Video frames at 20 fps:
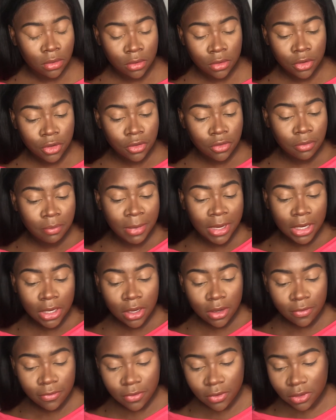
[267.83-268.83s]
Do
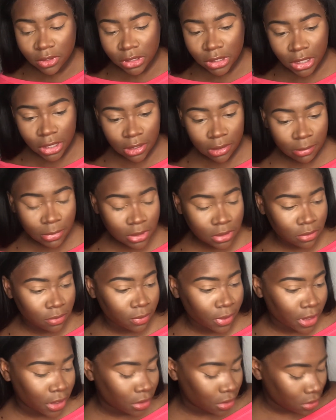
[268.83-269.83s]
makeup full-time as
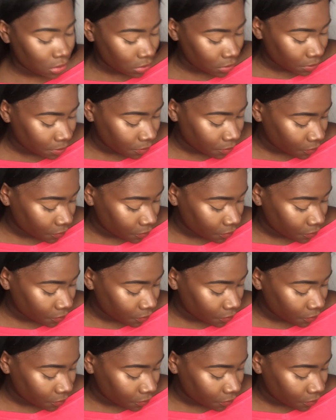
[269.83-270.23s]
well.